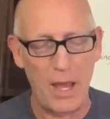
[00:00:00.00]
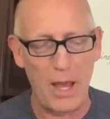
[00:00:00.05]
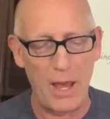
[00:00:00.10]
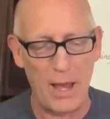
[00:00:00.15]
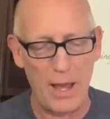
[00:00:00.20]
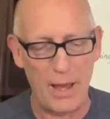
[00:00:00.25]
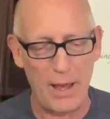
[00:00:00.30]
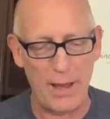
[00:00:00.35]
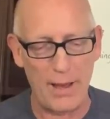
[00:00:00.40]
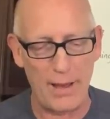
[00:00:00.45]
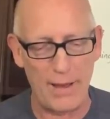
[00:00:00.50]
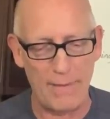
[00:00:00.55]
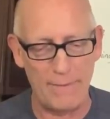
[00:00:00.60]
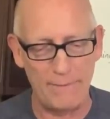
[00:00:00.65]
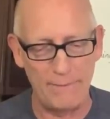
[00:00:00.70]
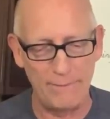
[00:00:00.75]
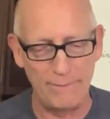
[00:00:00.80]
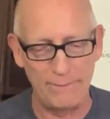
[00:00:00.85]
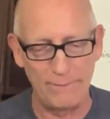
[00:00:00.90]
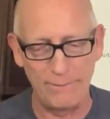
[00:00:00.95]
Um,
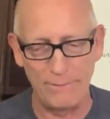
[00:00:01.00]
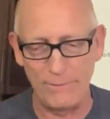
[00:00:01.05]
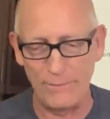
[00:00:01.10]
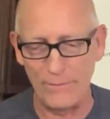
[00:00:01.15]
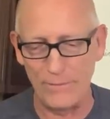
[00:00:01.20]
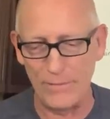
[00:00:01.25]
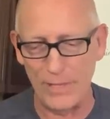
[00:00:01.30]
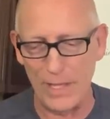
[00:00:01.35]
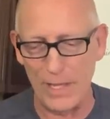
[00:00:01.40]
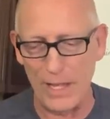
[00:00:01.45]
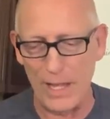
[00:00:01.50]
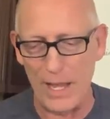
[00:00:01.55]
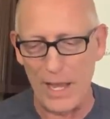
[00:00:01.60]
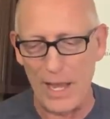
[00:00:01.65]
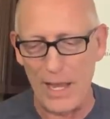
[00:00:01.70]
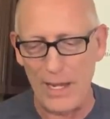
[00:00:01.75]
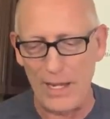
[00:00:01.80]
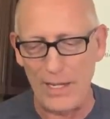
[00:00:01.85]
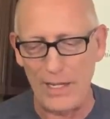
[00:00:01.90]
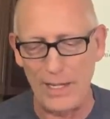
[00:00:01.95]

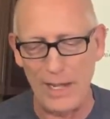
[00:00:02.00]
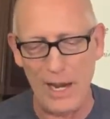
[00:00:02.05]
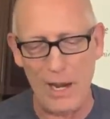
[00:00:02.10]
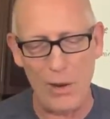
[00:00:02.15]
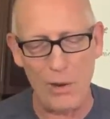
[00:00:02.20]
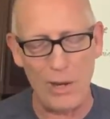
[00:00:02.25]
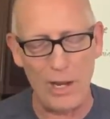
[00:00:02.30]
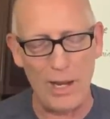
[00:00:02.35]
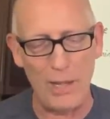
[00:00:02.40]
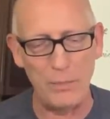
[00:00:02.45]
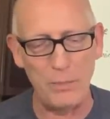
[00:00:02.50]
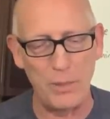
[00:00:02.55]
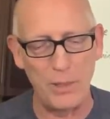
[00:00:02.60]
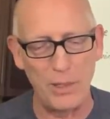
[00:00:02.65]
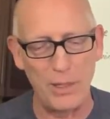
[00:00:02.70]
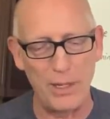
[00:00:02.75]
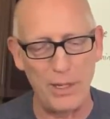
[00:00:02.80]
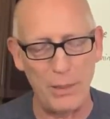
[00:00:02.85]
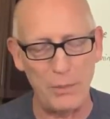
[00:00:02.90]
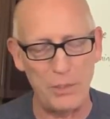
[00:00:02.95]
you know, I'm,
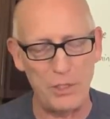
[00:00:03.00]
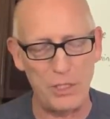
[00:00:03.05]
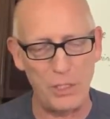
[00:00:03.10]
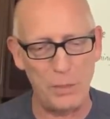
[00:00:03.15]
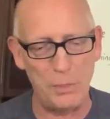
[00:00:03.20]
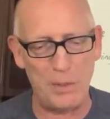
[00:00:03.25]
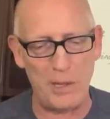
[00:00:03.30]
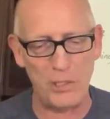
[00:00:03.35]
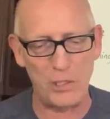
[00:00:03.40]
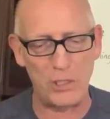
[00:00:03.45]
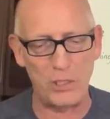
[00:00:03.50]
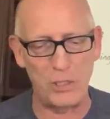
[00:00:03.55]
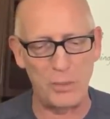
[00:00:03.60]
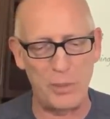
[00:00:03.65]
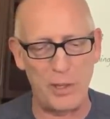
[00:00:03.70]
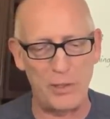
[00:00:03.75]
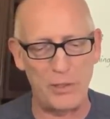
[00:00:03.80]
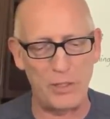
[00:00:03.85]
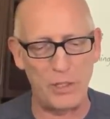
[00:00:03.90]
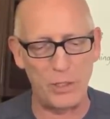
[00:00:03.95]
I'm still puzzled
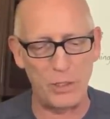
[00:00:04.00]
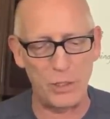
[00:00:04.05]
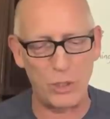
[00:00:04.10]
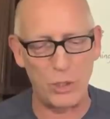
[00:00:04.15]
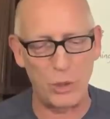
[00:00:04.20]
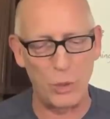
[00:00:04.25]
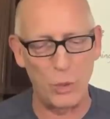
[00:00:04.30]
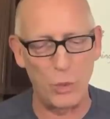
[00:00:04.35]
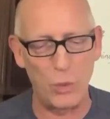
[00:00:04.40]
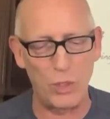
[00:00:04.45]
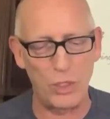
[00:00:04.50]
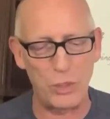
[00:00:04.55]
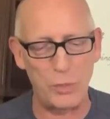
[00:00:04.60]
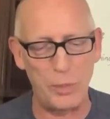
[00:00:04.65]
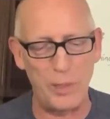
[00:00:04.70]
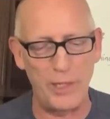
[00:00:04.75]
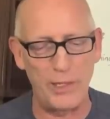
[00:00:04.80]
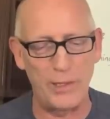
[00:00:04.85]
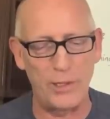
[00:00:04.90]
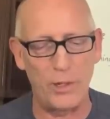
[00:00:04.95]
about this, what's
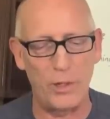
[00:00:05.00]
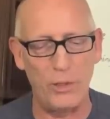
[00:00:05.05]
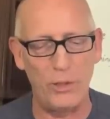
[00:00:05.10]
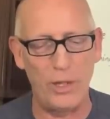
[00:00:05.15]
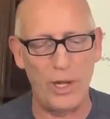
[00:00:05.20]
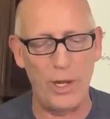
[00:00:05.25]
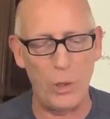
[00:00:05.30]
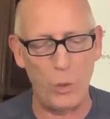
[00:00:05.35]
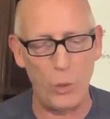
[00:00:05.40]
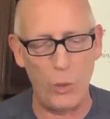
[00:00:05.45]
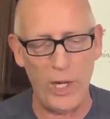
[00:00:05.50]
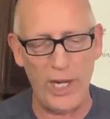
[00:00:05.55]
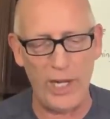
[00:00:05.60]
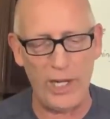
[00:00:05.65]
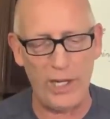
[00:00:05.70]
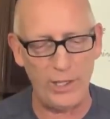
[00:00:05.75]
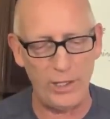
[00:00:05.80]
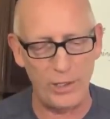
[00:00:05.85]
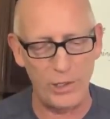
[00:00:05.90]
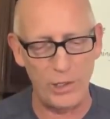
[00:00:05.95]
being called a
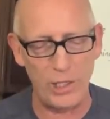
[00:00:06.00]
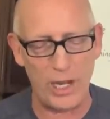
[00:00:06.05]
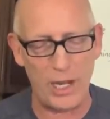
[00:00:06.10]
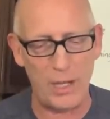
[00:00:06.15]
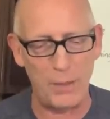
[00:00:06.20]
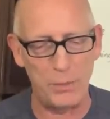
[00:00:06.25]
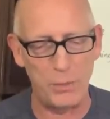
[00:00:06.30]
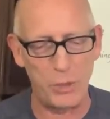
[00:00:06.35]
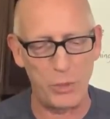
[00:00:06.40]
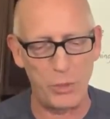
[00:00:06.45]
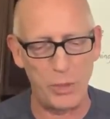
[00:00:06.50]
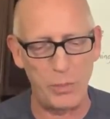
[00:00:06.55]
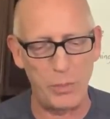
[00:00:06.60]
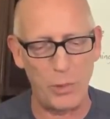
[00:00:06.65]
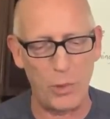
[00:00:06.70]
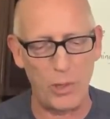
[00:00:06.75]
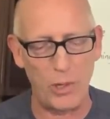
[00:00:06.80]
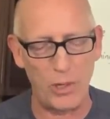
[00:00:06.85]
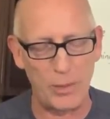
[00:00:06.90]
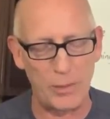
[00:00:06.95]
weak jobs
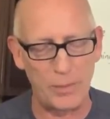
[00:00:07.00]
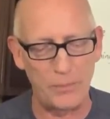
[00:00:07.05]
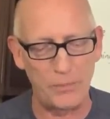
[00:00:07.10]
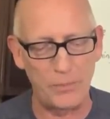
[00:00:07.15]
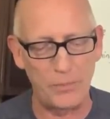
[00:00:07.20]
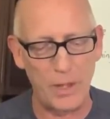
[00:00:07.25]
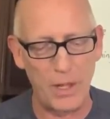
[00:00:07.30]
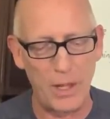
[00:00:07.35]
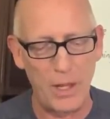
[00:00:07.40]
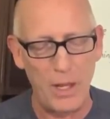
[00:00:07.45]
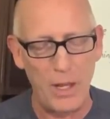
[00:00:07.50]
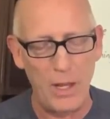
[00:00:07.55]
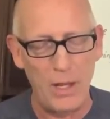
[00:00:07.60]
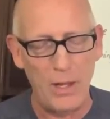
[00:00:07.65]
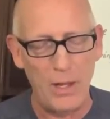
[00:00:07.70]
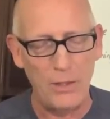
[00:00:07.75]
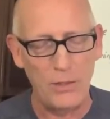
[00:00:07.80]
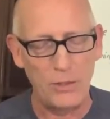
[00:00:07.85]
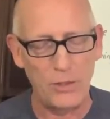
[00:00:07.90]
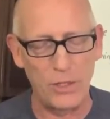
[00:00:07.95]
report.
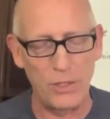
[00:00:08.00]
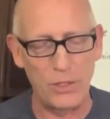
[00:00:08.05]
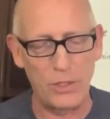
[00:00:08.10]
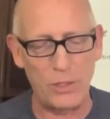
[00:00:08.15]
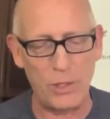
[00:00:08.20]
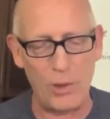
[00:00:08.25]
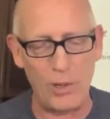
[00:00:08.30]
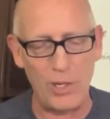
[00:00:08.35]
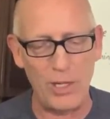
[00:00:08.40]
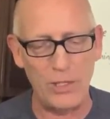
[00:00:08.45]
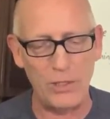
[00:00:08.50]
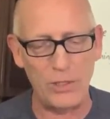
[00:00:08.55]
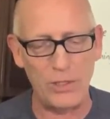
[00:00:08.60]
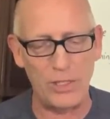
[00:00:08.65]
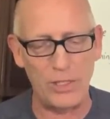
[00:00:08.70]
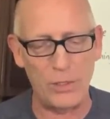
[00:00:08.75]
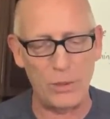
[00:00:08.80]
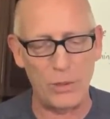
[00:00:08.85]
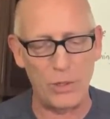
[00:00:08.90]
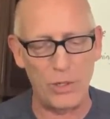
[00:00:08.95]
So, the story is
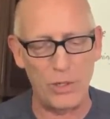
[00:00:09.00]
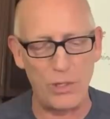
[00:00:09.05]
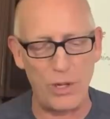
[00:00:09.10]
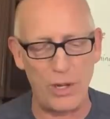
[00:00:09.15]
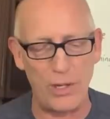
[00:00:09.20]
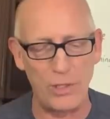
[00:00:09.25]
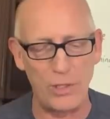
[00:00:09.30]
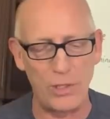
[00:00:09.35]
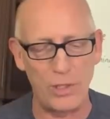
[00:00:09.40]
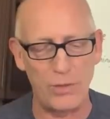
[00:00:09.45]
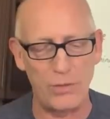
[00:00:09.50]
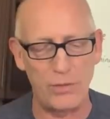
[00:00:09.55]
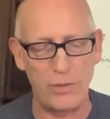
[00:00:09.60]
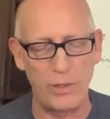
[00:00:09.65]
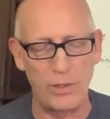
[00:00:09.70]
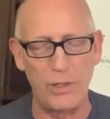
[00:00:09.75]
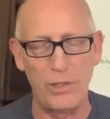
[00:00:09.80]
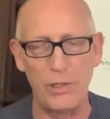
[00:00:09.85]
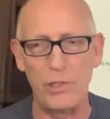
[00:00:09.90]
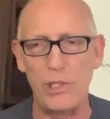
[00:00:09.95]
that there are tons of
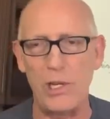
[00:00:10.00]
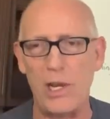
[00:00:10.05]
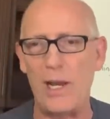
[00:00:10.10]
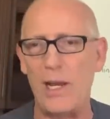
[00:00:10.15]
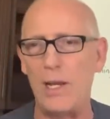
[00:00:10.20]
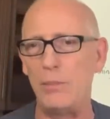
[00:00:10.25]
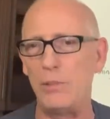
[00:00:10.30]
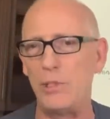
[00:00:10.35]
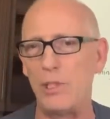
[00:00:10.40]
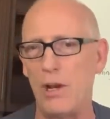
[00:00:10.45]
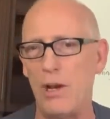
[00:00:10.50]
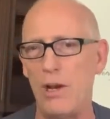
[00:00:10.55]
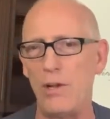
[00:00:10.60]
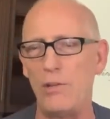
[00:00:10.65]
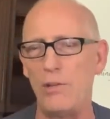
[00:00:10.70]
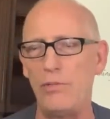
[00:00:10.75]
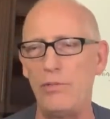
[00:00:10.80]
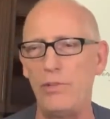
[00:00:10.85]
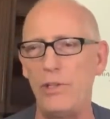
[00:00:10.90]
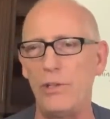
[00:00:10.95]
jobs
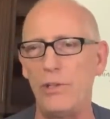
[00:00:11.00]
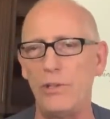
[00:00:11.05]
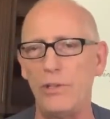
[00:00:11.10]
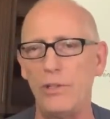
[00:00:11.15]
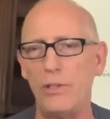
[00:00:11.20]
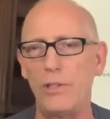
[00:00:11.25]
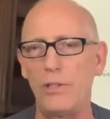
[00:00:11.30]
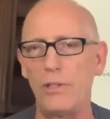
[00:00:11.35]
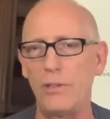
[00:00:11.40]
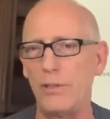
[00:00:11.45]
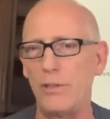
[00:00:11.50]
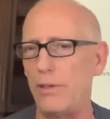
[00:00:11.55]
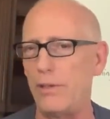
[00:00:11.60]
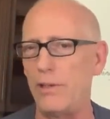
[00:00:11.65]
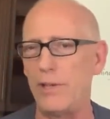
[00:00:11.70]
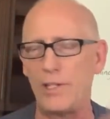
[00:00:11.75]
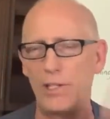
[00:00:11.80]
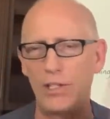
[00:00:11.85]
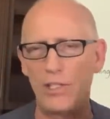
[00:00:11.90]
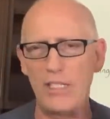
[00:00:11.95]
unfilled,
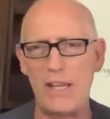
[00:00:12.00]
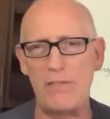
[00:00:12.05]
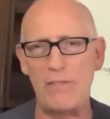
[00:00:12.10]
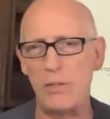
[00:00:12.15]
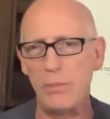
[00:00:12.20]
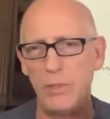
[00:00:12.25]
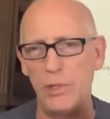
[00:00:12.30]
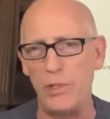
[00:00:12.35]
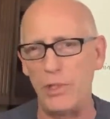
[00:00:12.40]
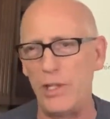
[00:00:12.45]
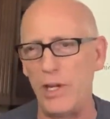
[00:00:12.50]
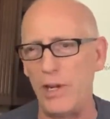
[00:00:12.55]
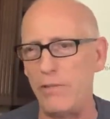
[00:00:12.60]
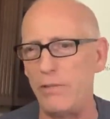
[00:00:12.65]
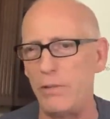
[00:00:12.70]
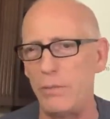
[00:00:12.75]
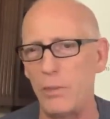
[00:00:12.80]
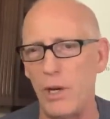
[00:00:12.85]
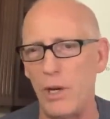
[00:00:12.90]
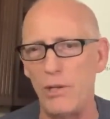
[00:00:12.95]
like 7 million of
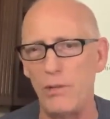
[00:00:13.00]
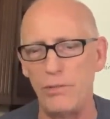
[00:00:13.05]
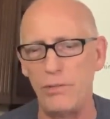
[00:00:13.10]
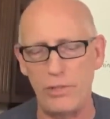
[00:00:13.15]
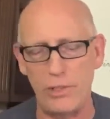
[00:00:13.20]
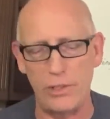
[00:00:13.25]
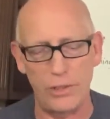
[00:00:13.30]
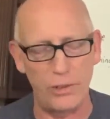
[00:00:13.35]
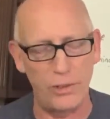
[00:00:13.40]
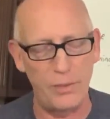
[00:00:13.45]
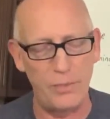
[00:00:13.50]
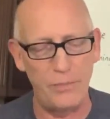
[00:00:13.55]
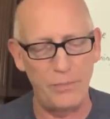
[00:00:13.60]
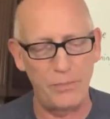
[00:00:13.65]
them unfilled.